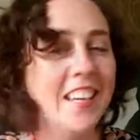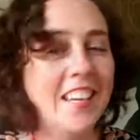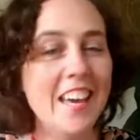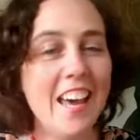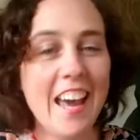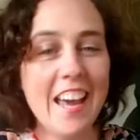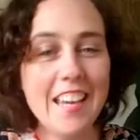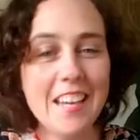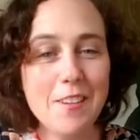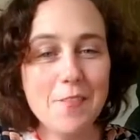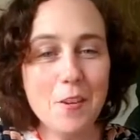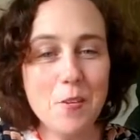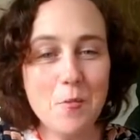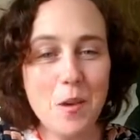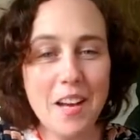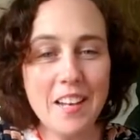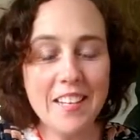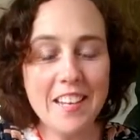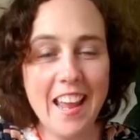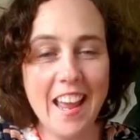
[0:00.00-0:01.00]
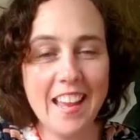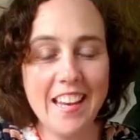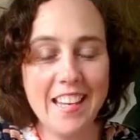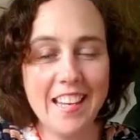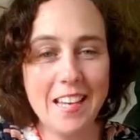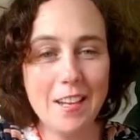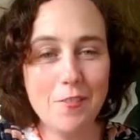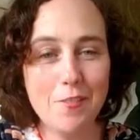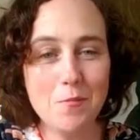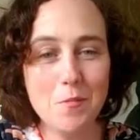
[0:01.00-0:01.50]
Hey everyone, Anna
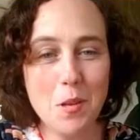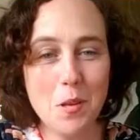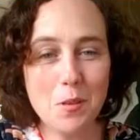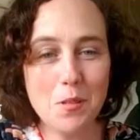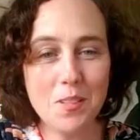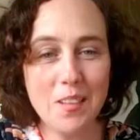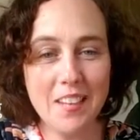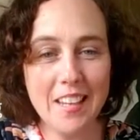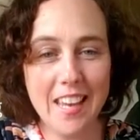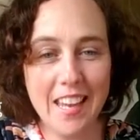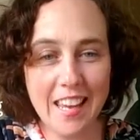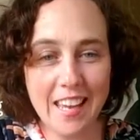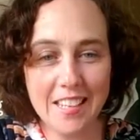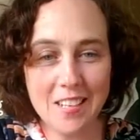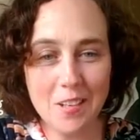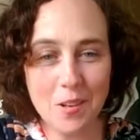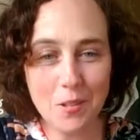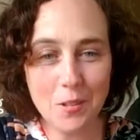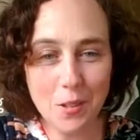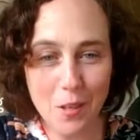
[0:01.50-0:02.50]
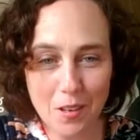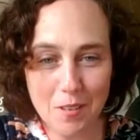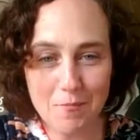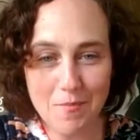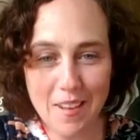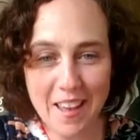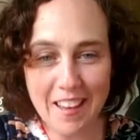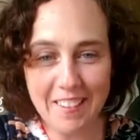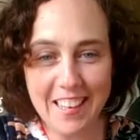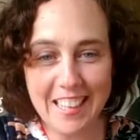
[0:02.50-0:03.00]
here from girlsonkey.com.
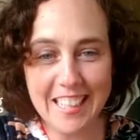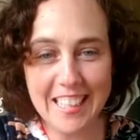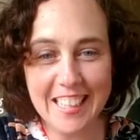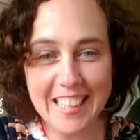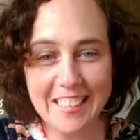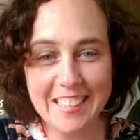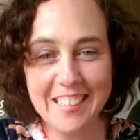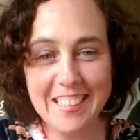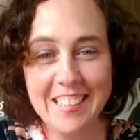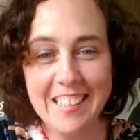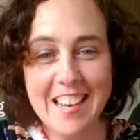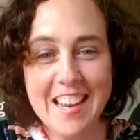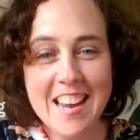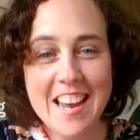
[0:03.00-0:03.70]
How are you?